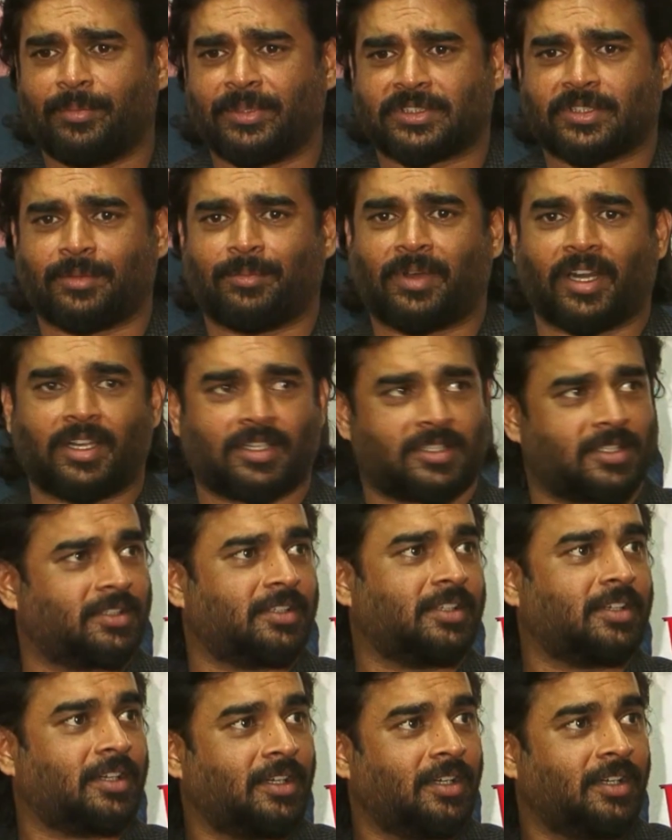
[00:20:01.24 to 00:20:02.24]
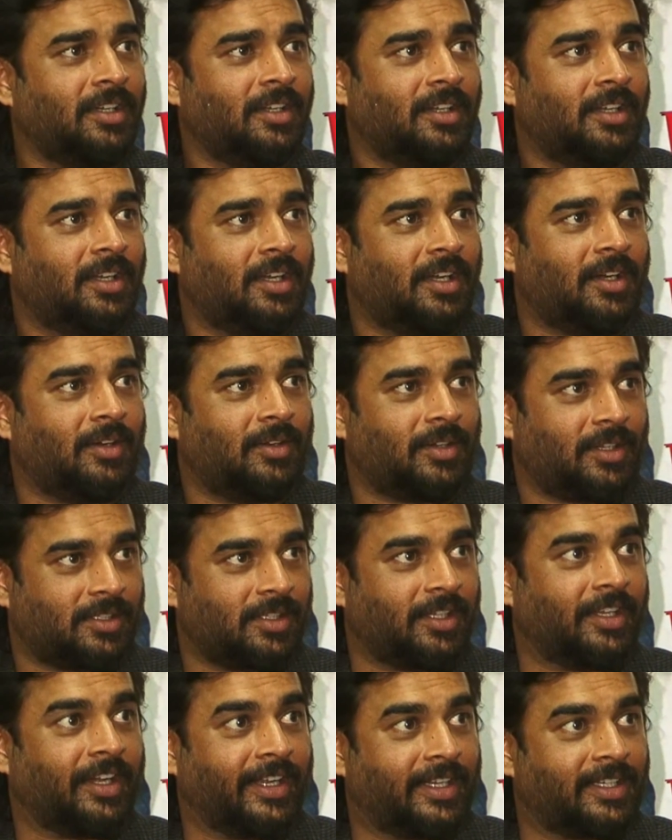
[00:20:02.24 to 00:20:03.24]
Mr. Balachandar, one of
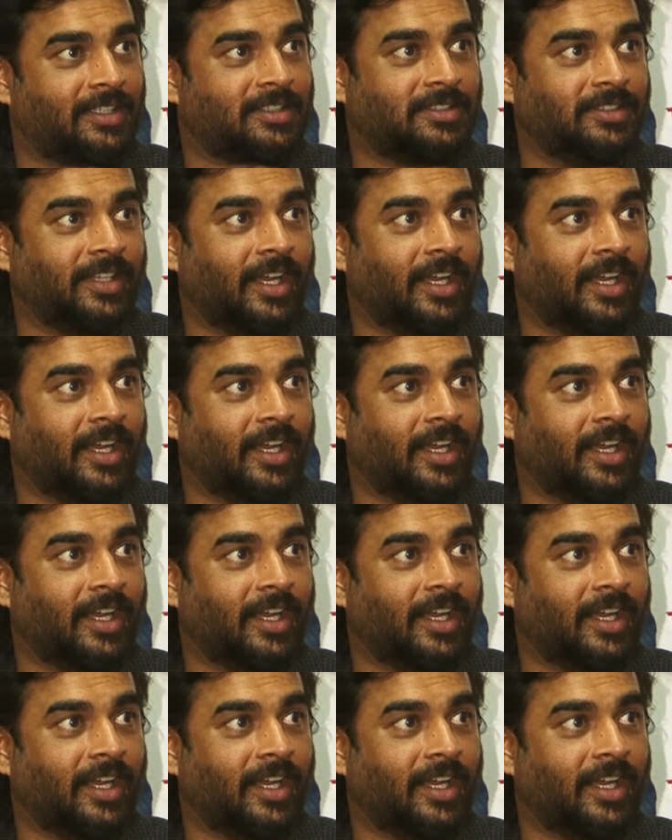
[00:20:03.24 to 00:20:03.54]
the greatest